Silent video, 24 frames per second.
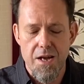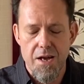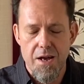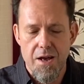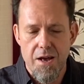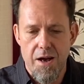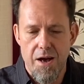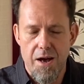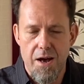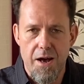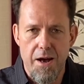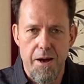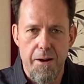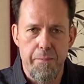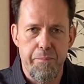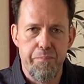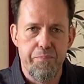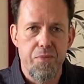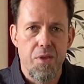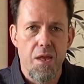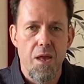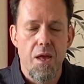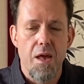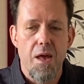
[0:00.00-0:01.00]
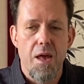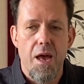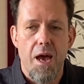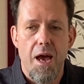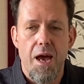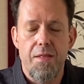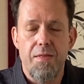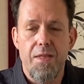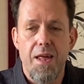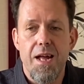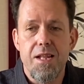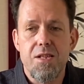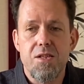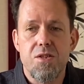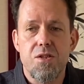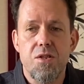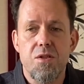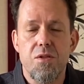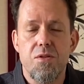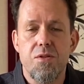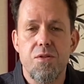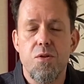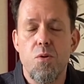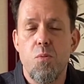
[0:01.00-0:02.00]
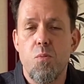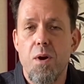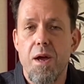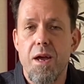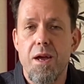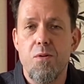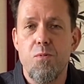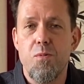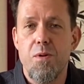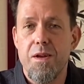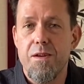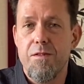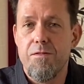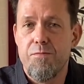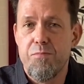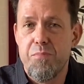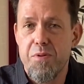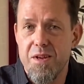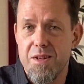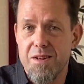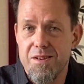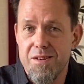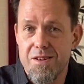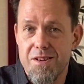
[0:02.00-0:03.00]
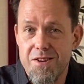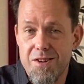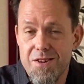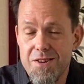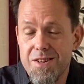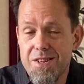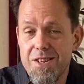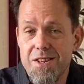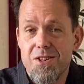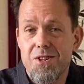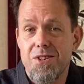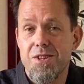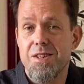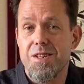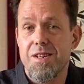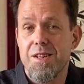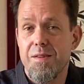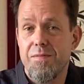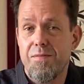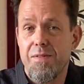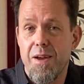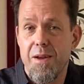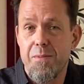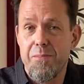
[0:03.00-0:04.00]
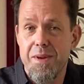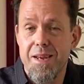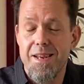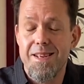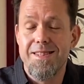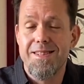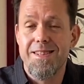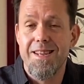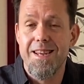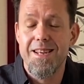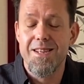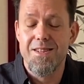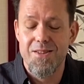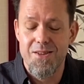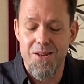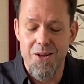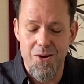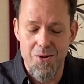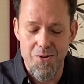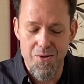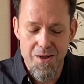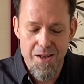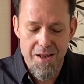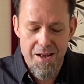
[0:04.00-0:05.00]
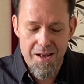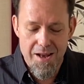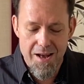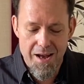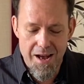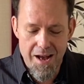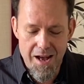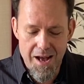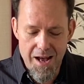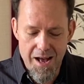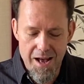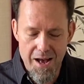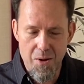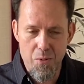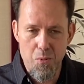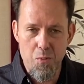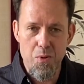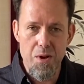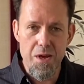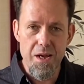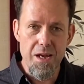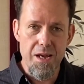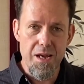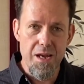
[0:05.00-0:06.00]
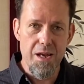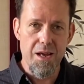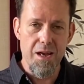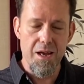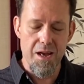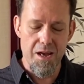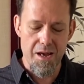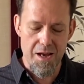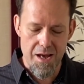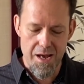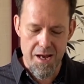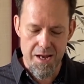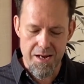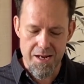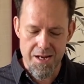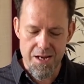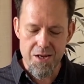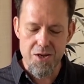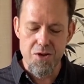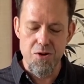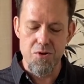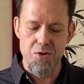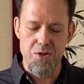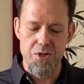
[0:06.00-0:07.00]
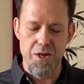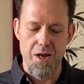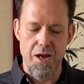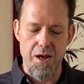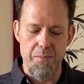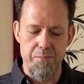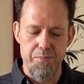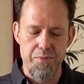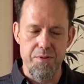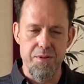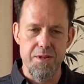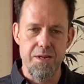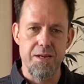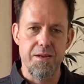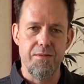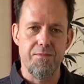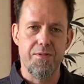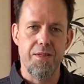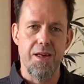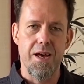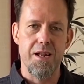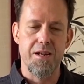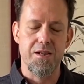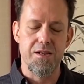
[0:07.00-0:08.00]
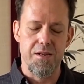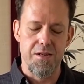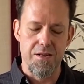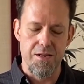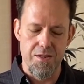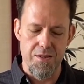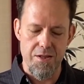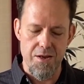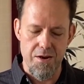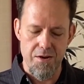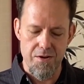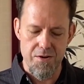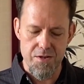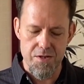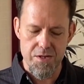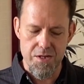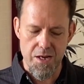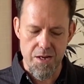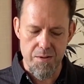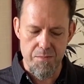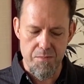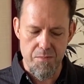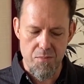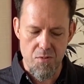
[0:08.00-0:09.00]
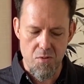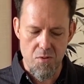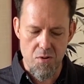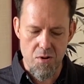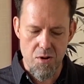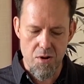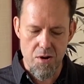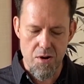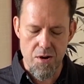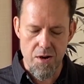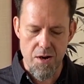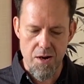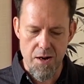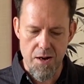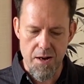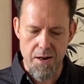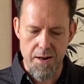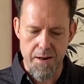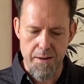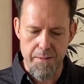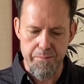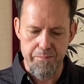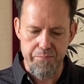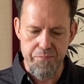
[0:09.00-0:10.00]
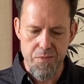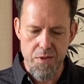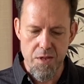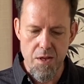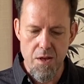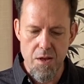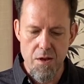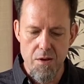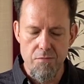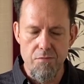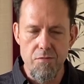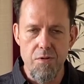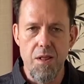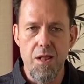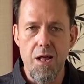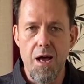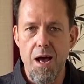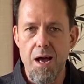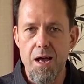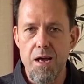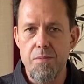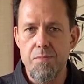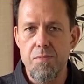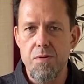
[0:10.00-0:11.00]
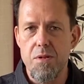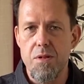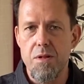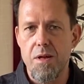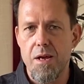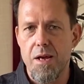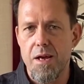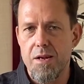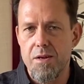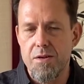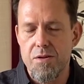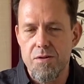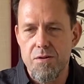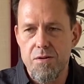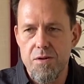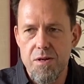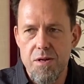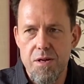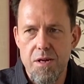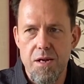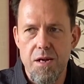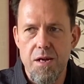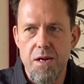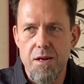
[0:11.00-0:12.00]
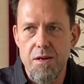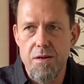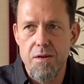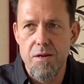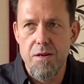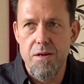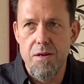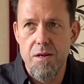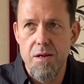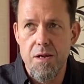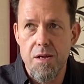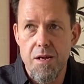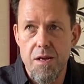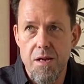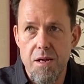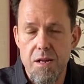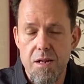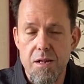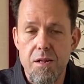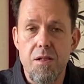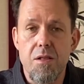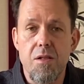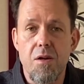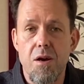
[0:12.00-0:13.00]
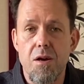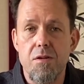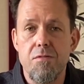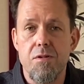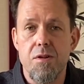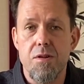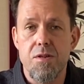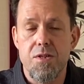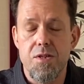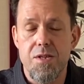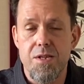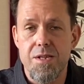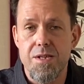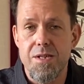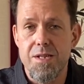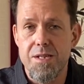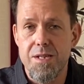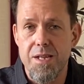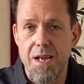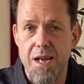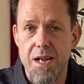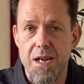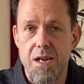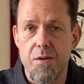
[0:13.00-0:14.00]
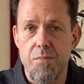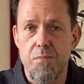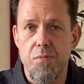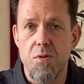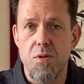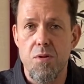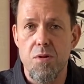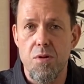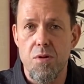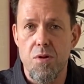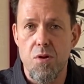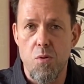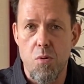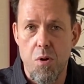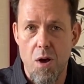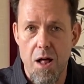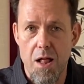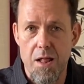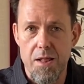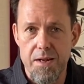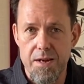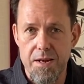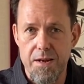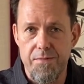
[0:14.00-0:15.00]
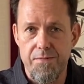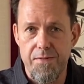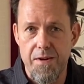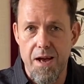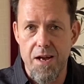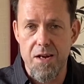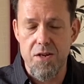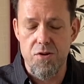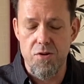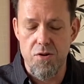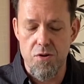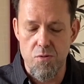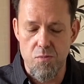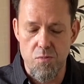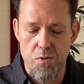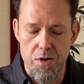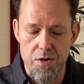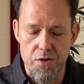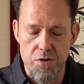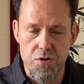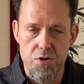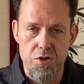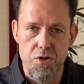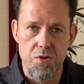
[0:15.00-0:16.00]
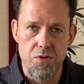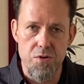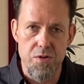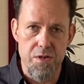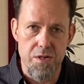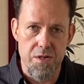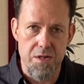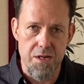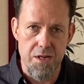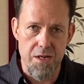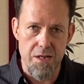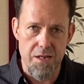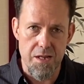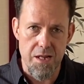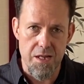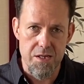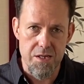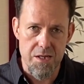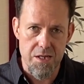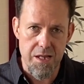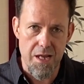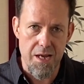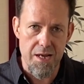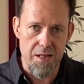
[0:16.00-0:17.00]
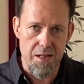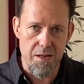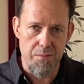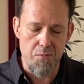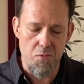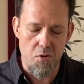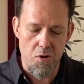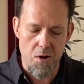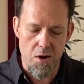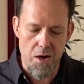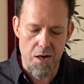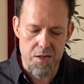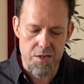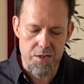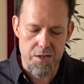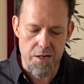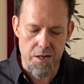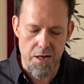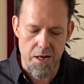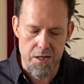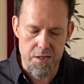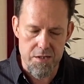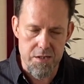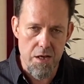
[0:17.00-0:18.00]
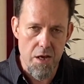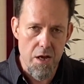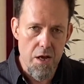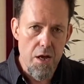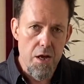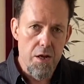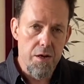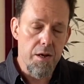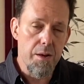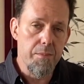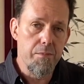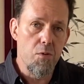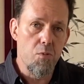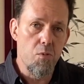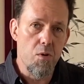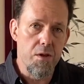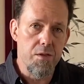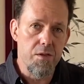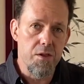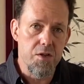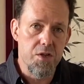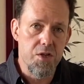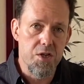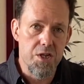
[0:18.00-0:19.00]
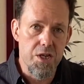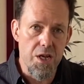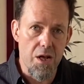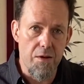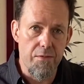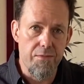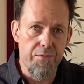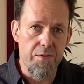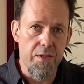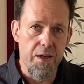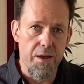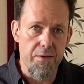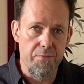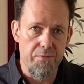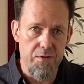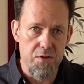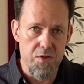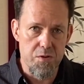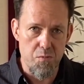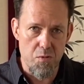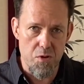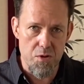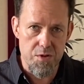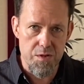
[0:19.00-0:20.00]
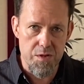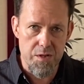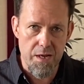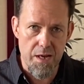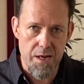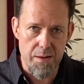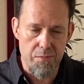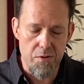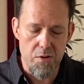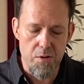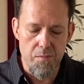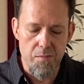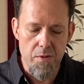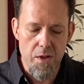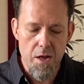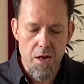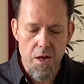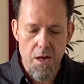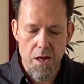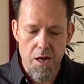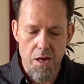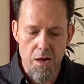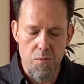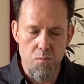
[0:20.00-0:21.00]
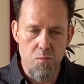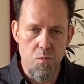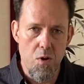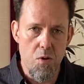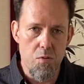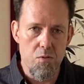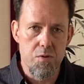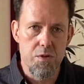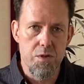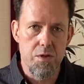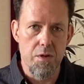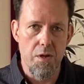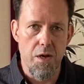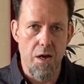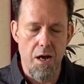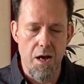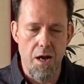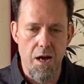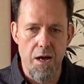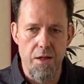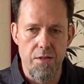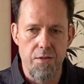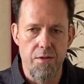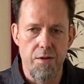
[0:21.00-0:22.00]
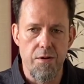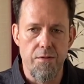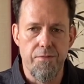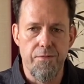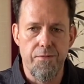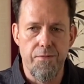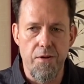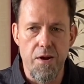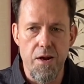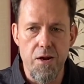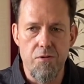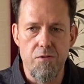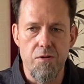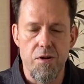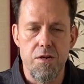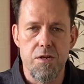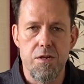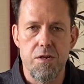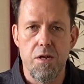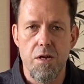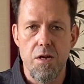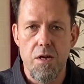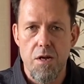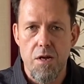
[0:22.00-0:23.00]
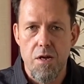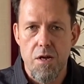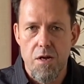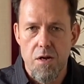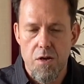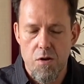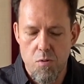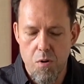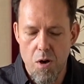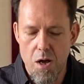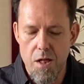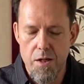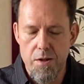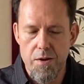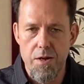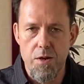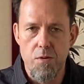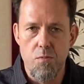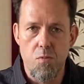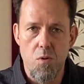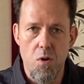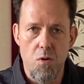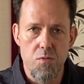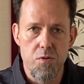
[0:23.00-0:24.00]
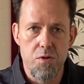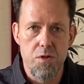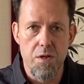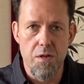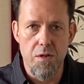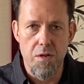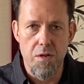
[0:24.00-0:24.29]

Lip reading: And that's the way we've been conditioned, if I may say so. We at EcoChat believe that there is a more reliable and in the long run sustainable quality factor when you choose a tea that's slightly more oxidized. Number one, the shelf life is more stable. It won't, the fragrant quality won't